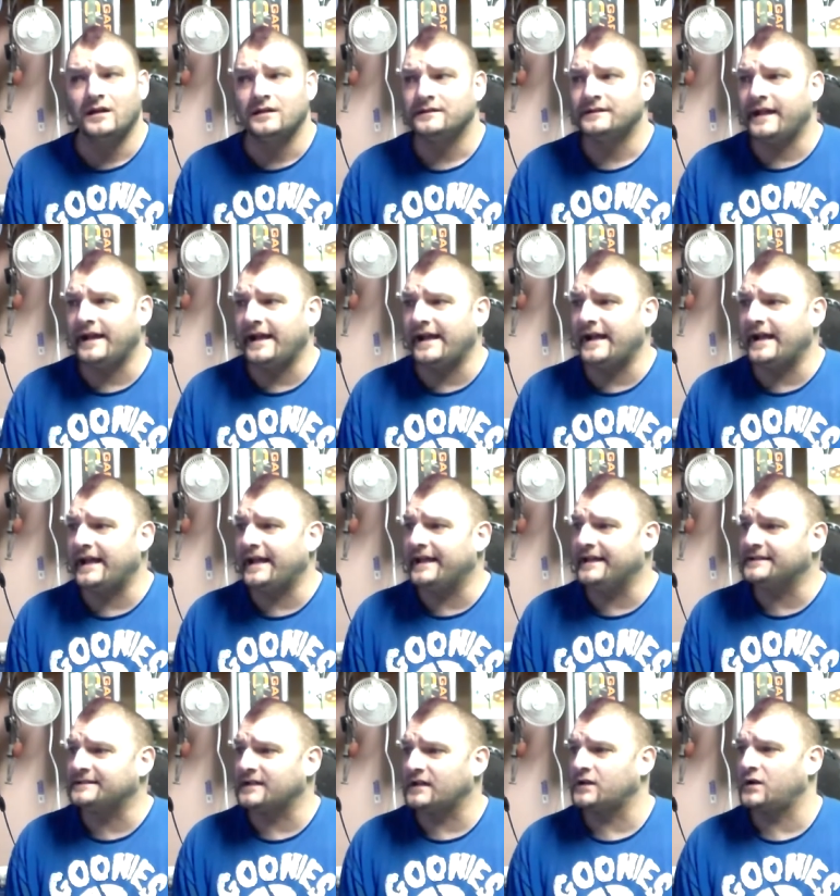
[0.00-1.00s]
There
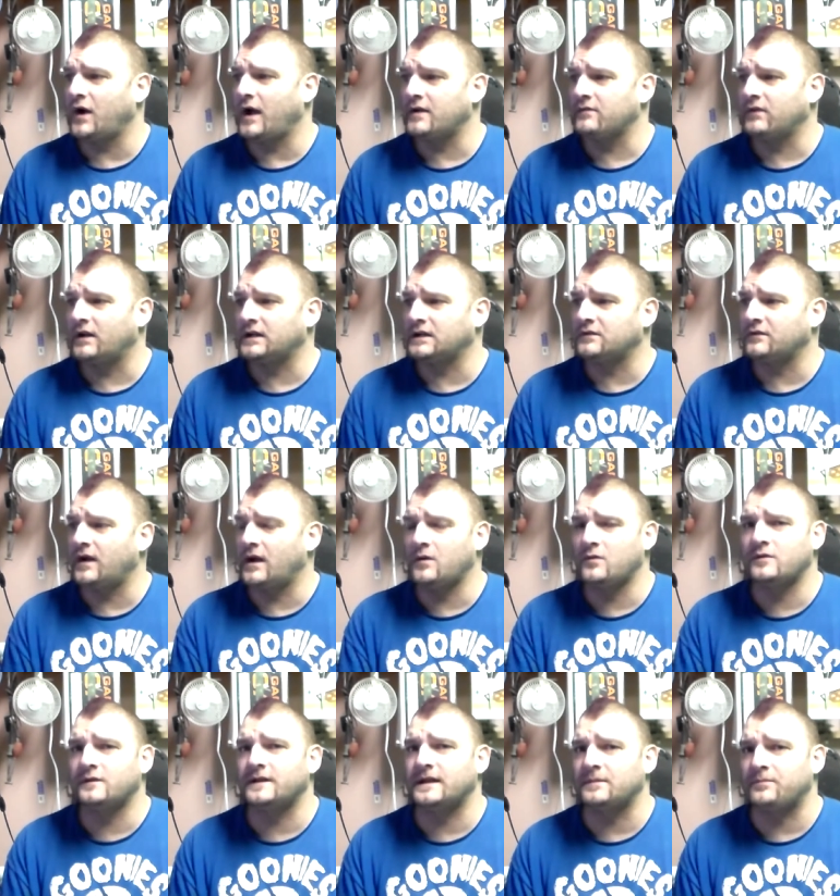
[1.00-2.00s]
is a guy running around
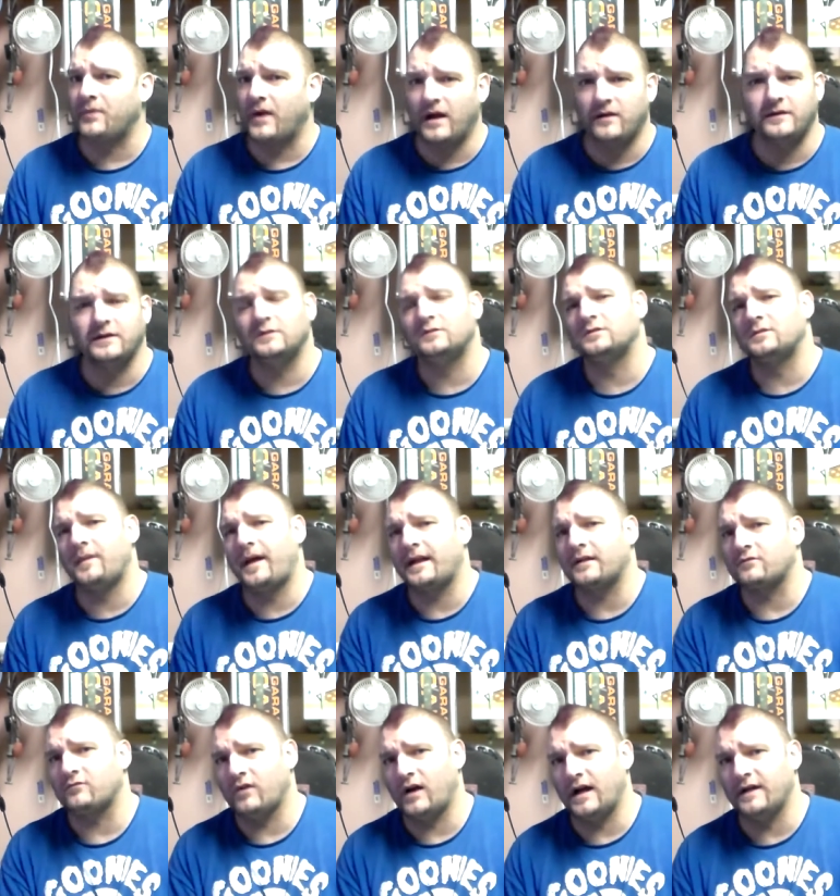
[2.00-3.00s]
with a Browning
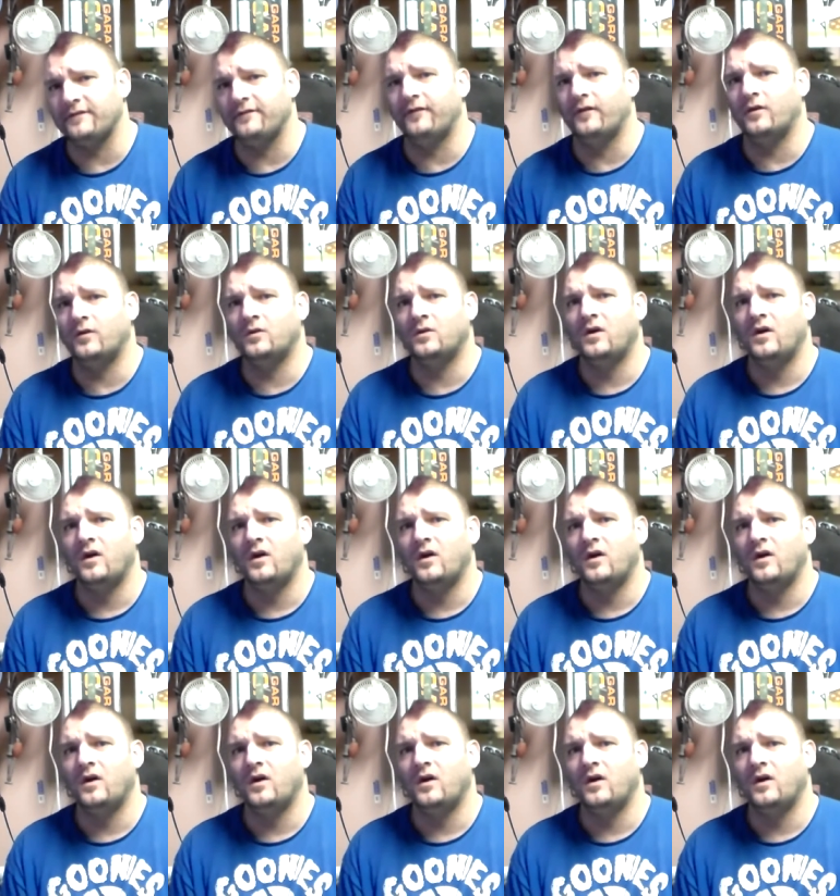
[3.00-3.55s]
automatic rifle,